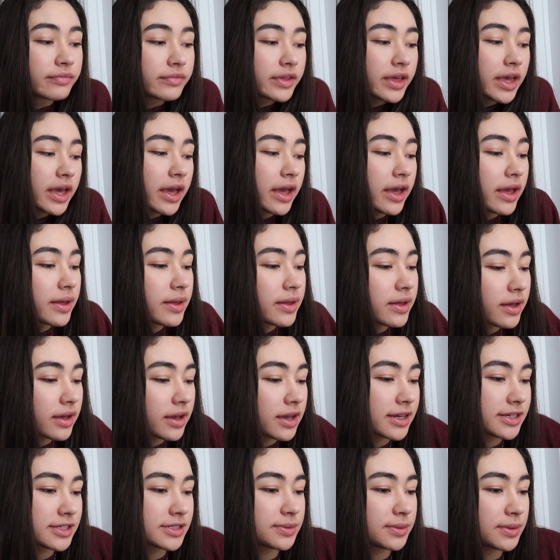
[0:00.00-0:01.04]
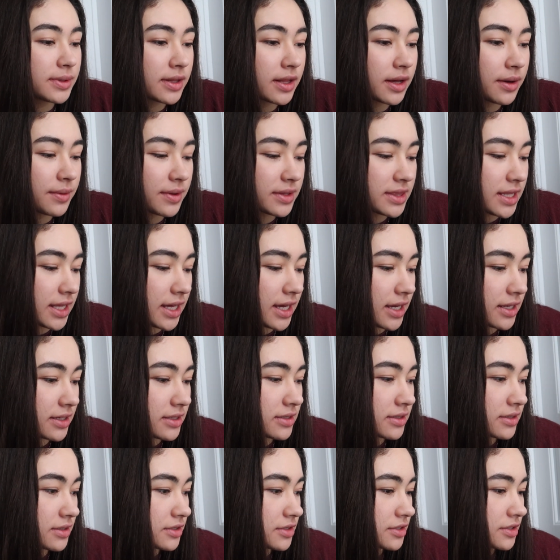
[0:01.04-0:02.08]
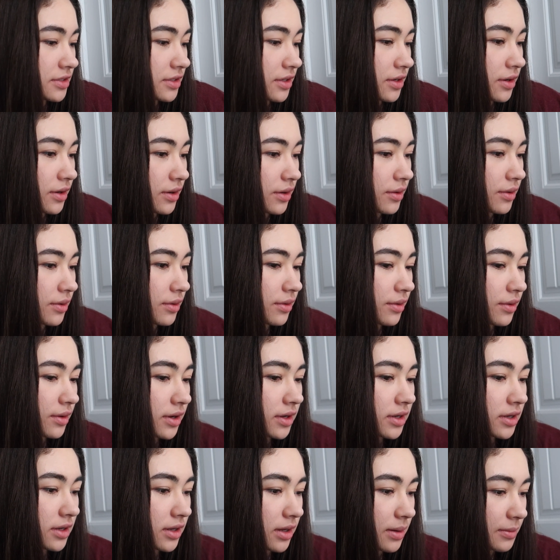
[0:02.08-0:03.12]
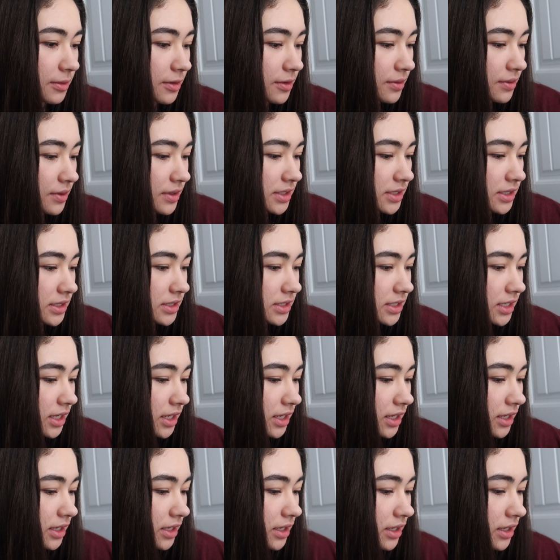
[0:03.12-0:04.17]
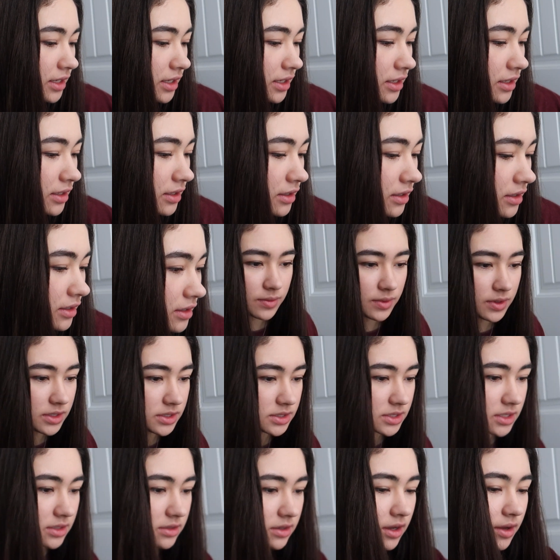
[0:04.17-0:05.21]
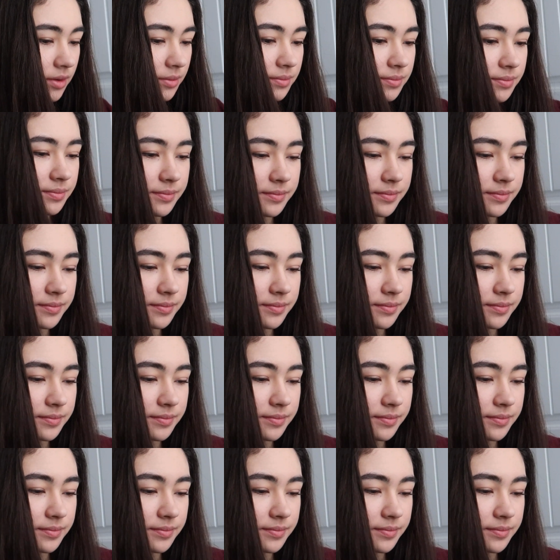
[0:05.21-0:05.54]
Okay, I guess we'll go with that. So I'm going to take, where is it? Oh.